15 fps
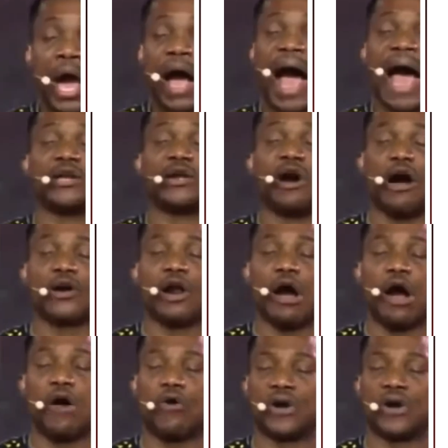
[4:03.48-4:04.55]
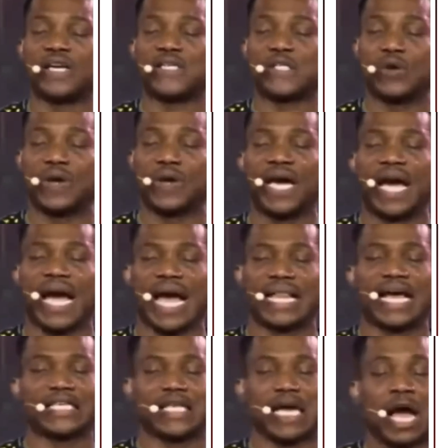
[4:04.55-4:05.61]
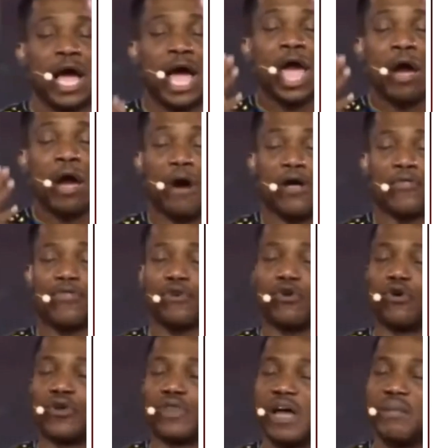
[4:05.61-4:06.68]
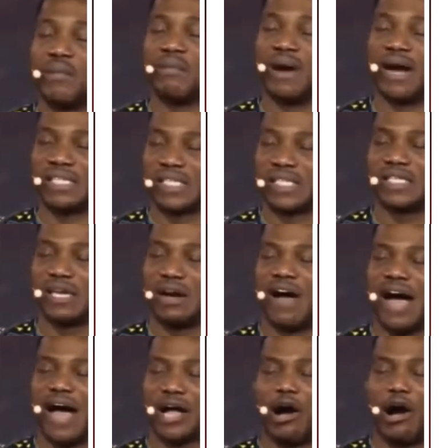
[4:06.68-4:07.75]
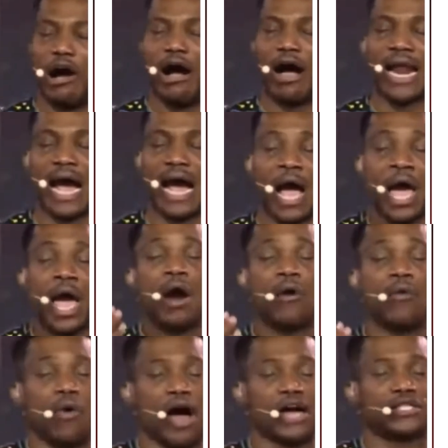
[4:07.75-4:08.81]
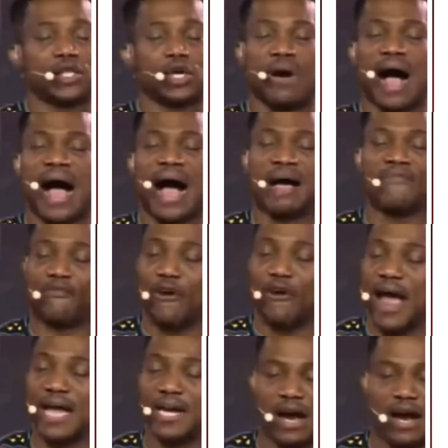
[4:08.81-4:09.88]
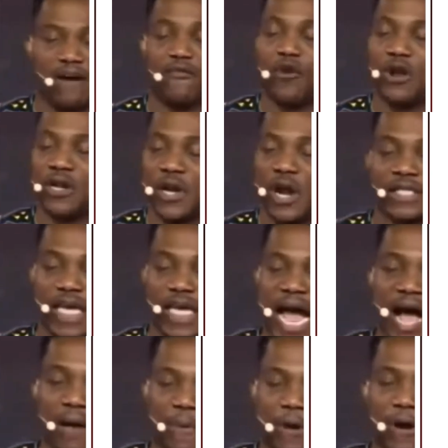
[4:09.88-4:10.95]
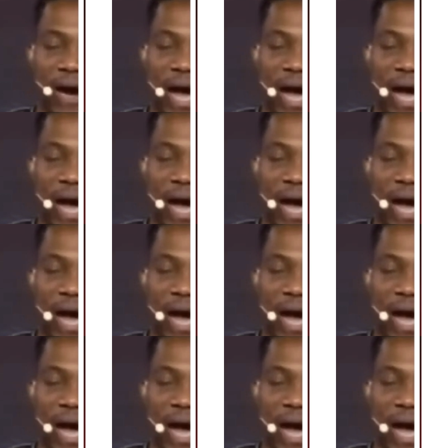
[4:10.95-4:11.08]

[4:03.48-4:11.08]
I don't know who needs to hear this, but through the mercies of our God, what you are afraid of will not happen.